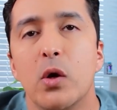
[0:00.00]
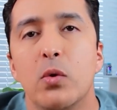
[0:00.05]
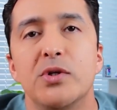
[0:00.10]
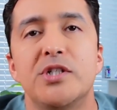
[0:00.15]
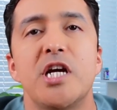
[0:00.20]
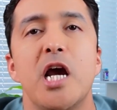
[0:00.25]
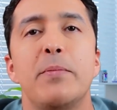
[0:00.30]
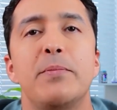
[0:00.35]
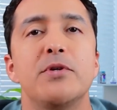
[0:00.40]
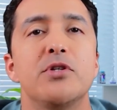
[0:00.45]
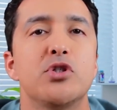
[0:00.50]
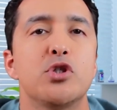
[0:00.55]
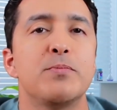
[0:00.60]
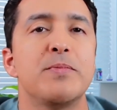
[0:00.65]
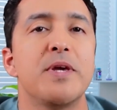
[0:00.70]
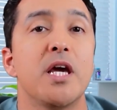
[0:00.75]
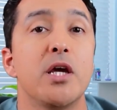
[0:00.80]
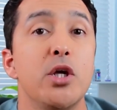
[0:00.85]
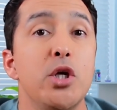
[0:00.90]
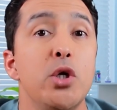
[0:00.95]
which happens to
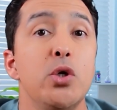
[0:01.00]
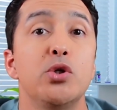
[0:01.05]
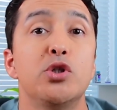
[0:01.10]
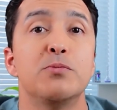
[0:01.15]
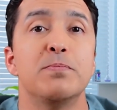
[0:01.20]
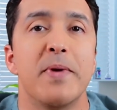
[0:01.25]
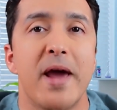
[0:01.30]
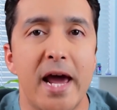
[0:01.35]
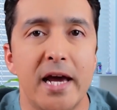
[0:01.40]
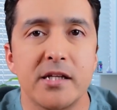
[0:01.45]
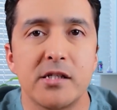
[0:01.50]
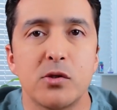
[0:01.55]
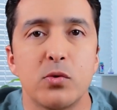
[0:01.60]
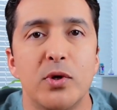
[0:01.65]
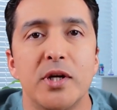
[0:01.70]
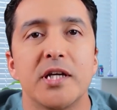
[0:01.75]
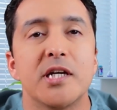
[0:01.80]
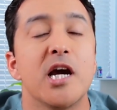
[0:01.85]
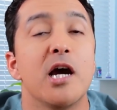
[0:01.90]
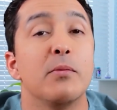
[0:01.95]
be a huge mess
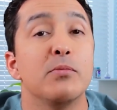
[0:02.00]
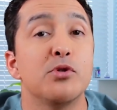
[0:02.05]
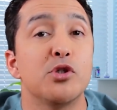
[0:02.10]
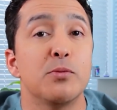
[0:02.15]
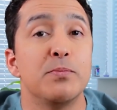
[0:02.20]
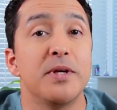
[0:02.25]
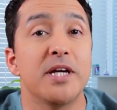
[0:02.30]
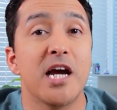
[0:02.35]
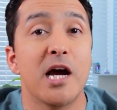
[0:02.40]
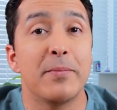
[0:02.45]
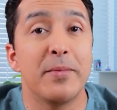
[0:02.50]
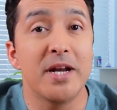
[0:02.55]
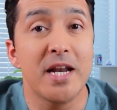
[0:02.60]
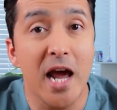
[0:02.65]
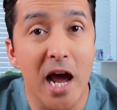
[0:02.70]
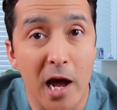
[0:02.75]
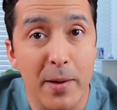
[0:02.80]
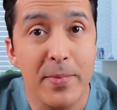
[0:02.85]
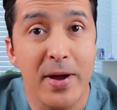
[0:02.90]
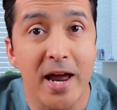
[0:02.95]
when it comes to become a
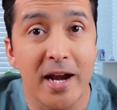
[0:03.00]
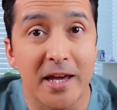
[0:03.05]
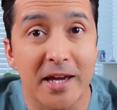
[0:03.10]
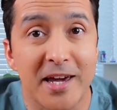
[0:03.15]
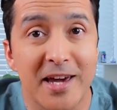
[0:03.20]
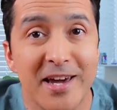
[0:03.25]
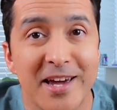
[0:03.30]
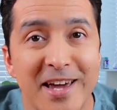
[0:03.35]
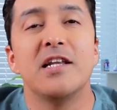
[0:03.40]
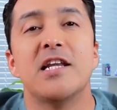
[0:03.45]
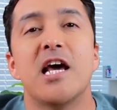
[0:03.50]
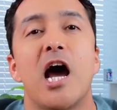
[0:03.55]
diabetic.